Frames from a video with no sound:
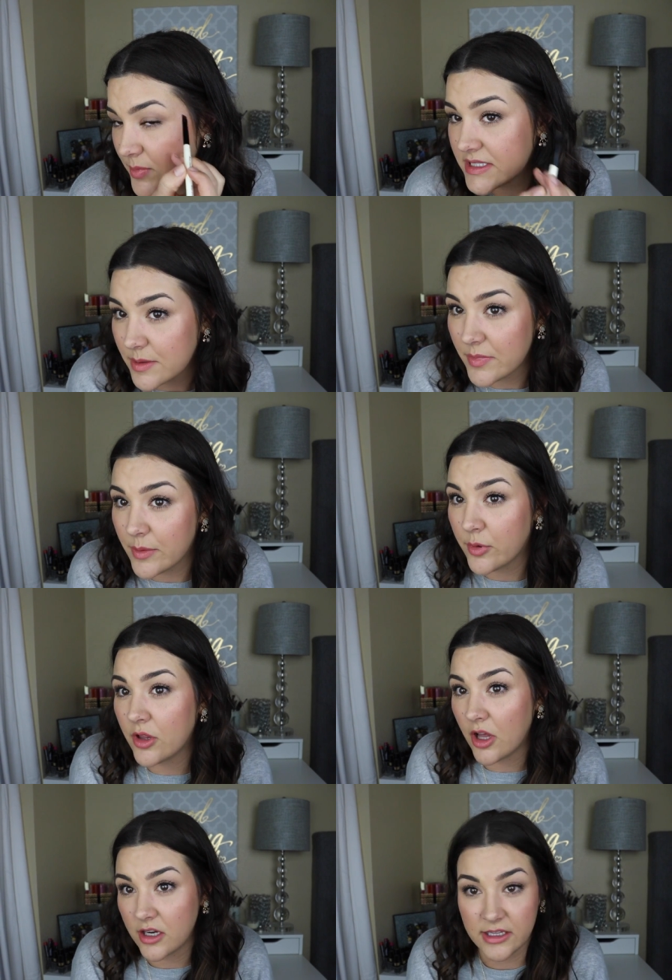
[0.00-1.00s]
but some people
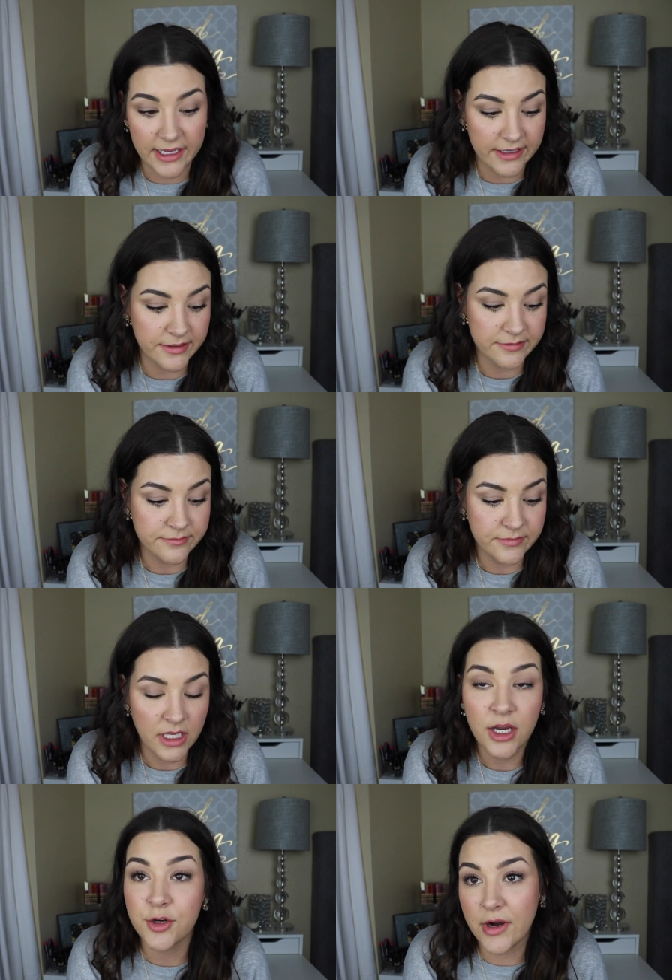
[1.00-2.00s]
are like,
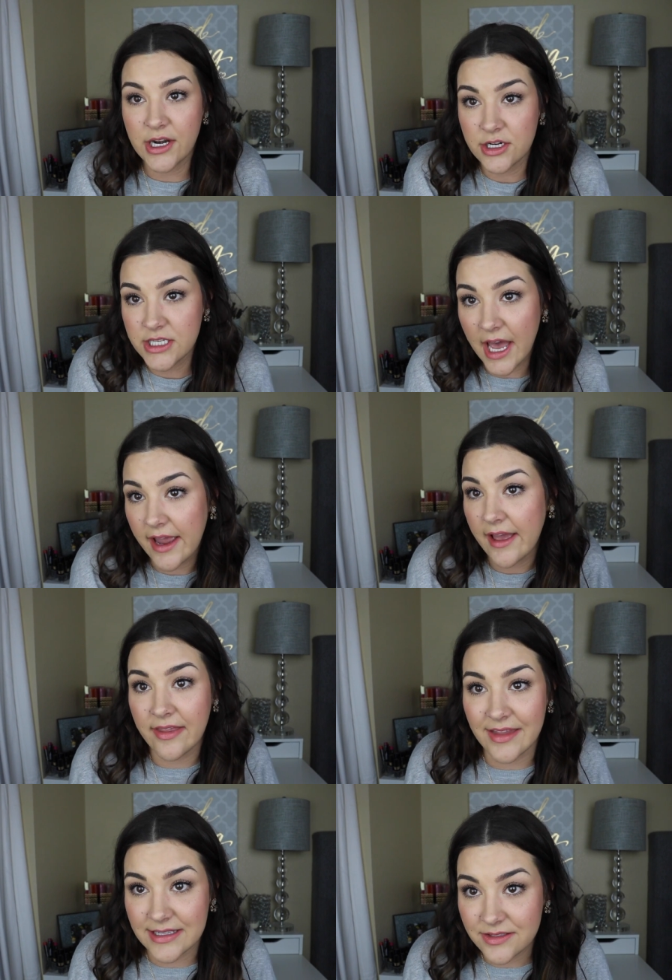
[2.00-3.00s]
ride or die,
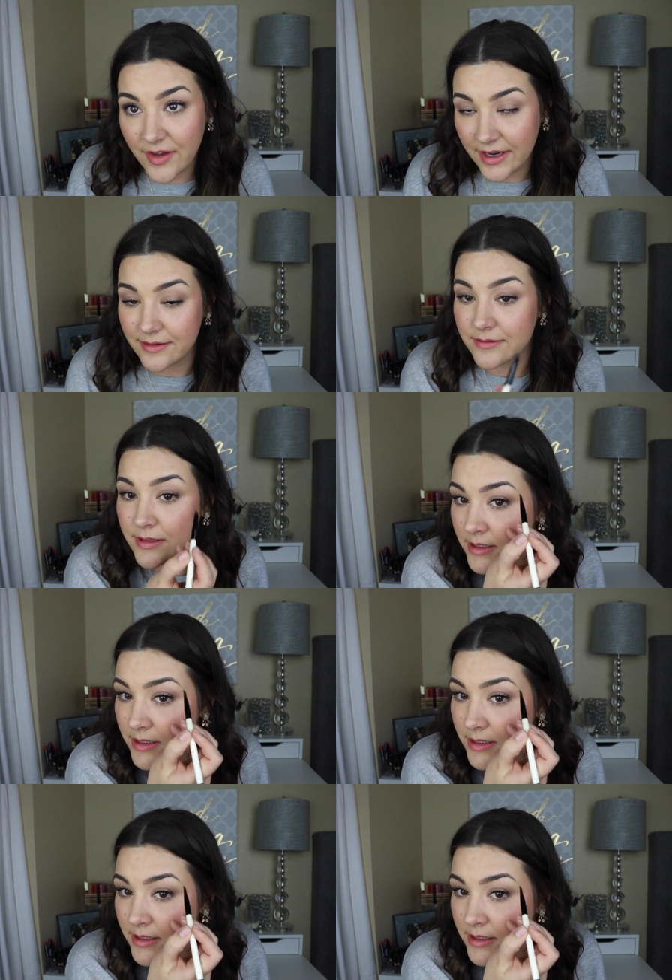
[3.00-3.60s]
and that's fine.